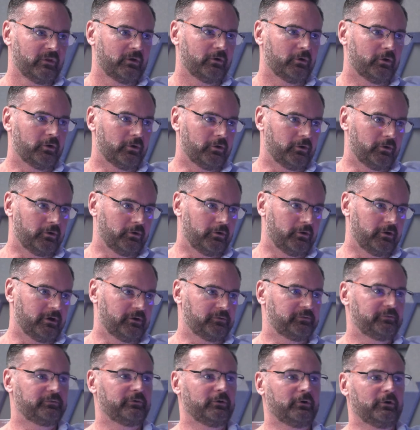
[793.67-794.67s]
or a
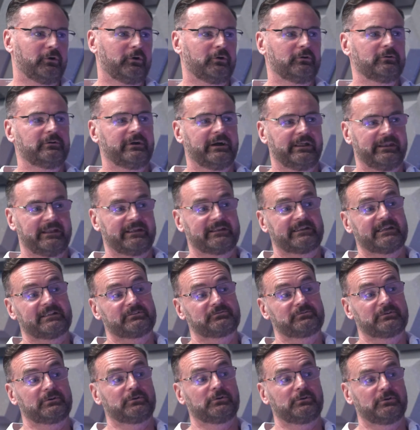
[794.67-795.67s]
fall, and that gets
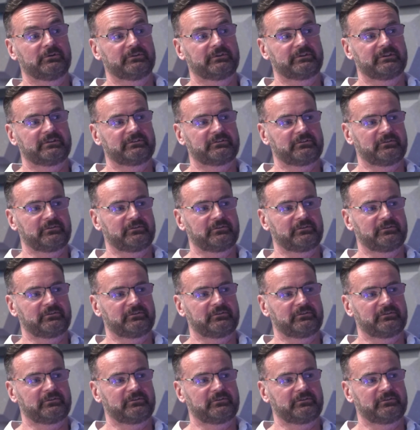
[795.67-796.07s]
recorded as